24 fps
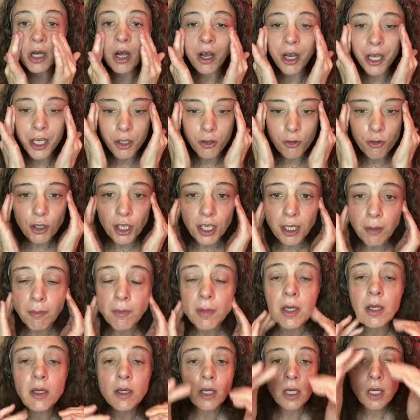eye cream.
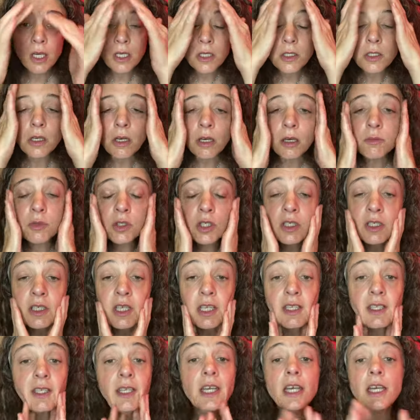So I'm just,
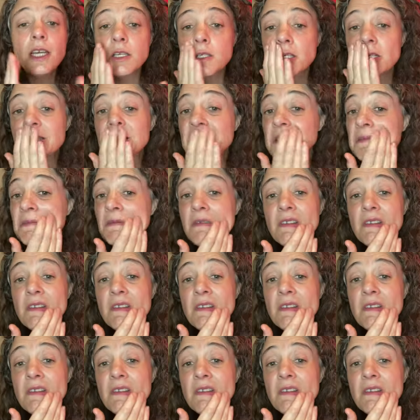see, it just